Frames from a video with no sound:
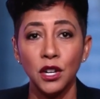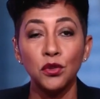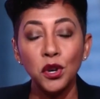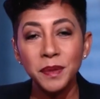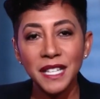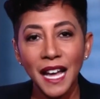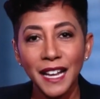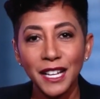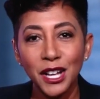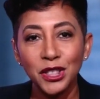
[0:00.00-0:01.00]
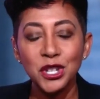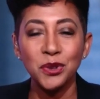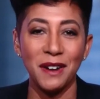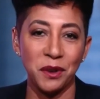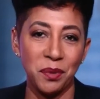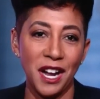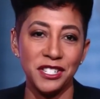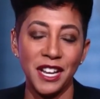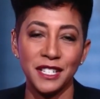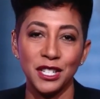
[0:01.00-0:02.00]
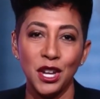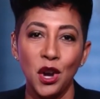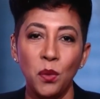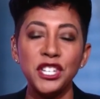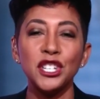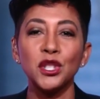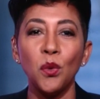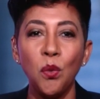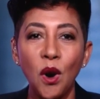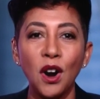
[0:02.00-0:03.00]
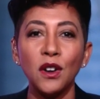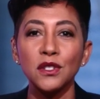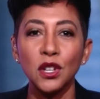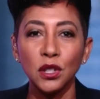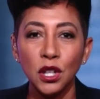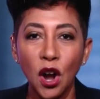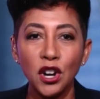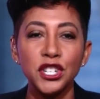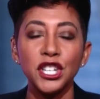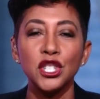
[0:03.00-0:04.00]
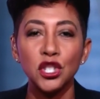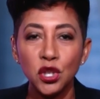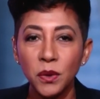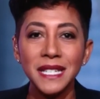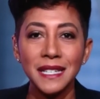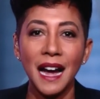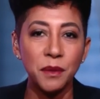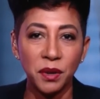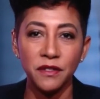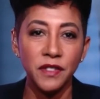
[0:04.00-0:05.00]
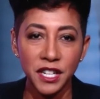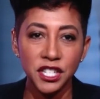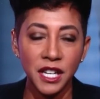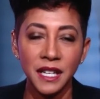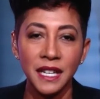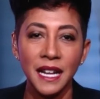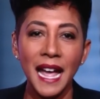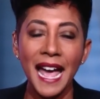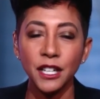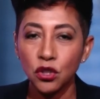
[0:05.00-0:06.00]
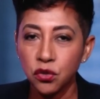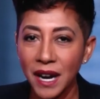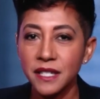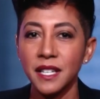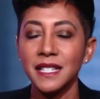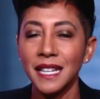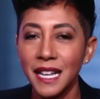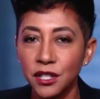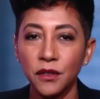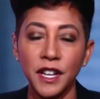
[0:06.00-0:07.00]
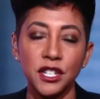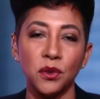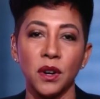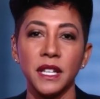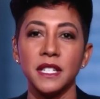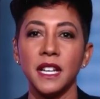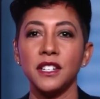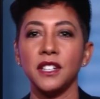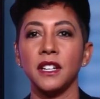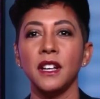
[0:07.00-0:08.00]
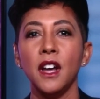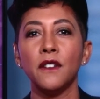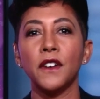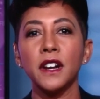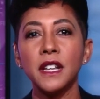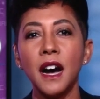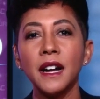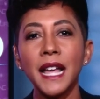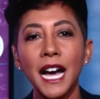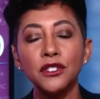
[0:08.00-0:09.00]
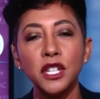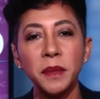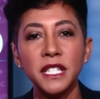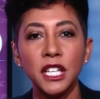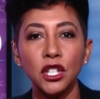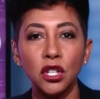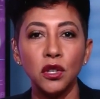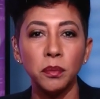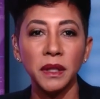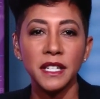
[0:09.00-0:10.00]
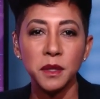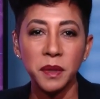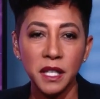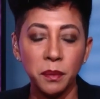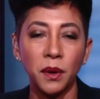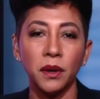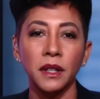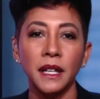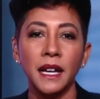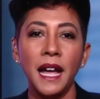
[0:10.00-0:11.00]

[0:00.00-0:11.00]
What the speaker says: Groups like the Trevor Project, which is the world's largest suicide prevention and crisis intervention organization for young LGBTQ plus people.